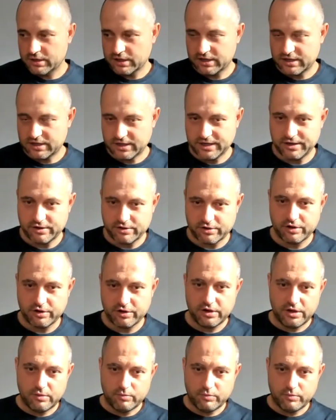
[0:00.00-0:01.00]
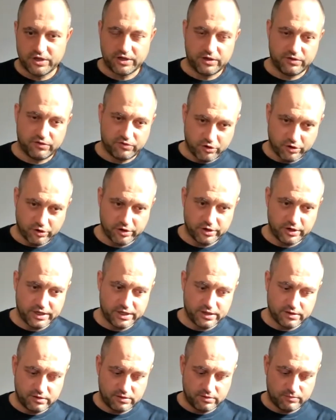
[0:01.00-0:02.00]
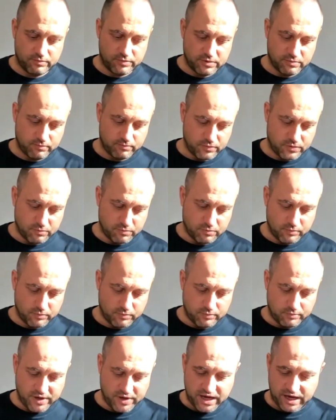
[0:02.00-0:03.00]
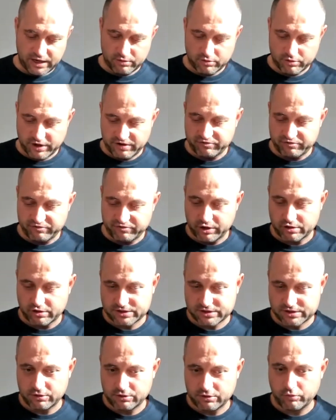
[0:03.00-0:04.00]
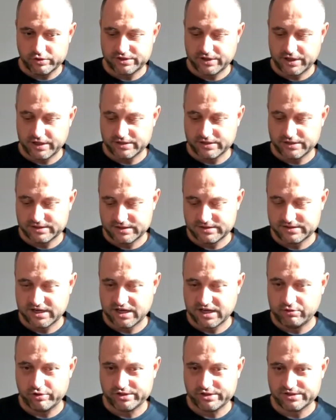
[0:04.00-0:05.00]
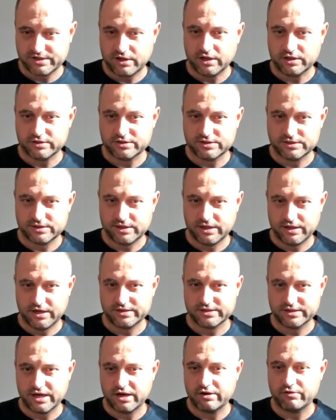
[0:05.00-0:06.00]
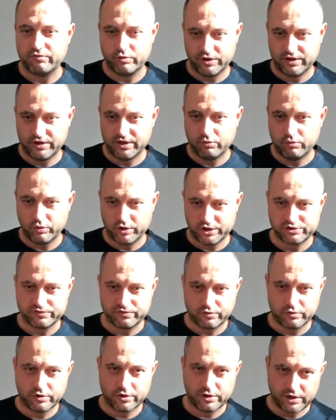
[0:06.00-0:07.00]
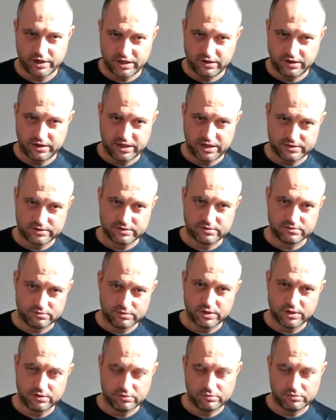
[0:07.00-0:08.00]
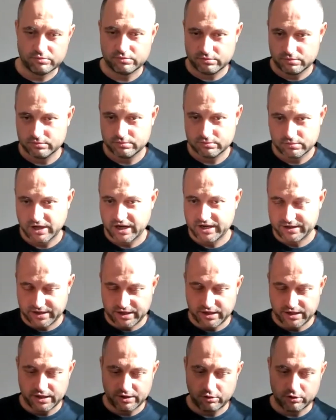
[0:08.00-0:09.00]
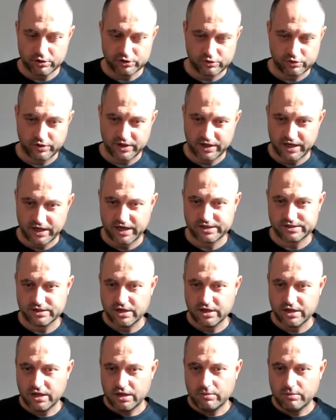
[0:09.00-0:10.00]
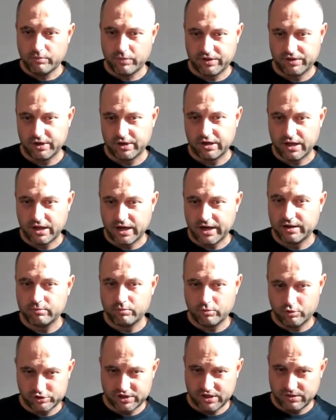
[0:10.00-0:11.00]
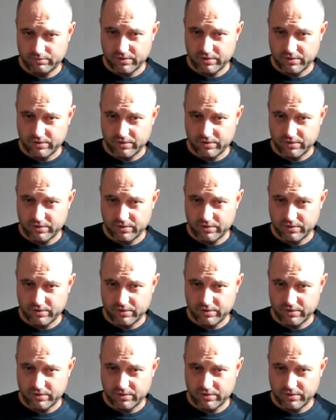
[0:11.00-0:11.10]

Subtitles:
clear, but internally the Bain or every consultant always thinks they sell results, and that's kind of what they wish for, and that's ideally also the case, but the client mostly